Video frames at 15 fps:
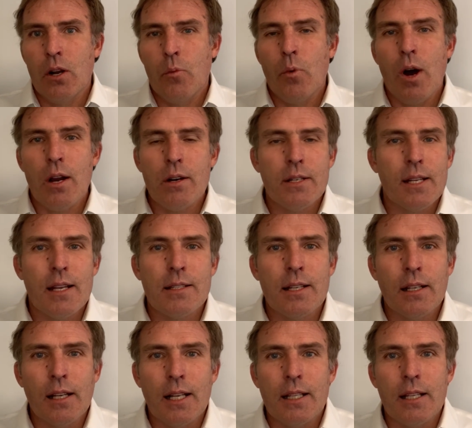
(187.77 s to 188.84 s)
Water
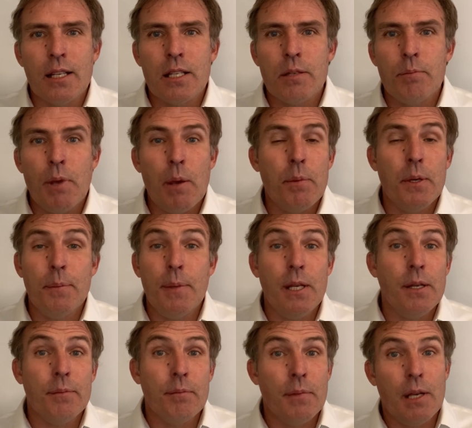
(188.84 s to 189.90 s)
testing like this may be,
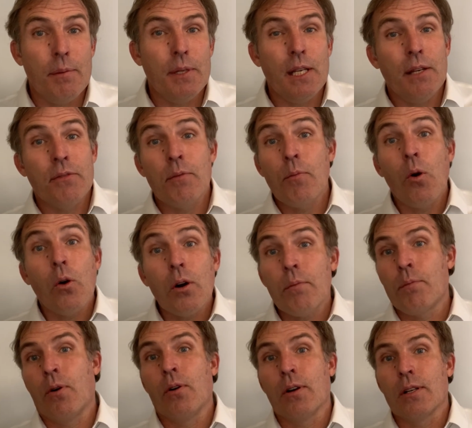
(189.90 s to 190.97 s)
may be even more
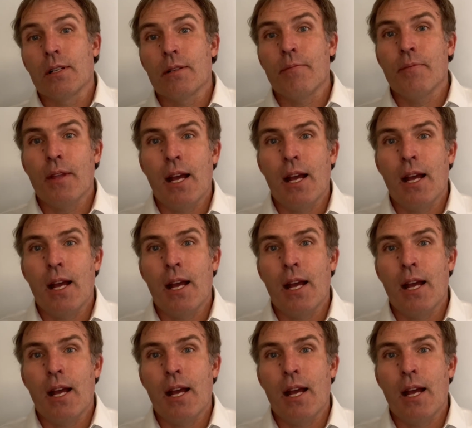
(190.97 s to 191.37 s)
important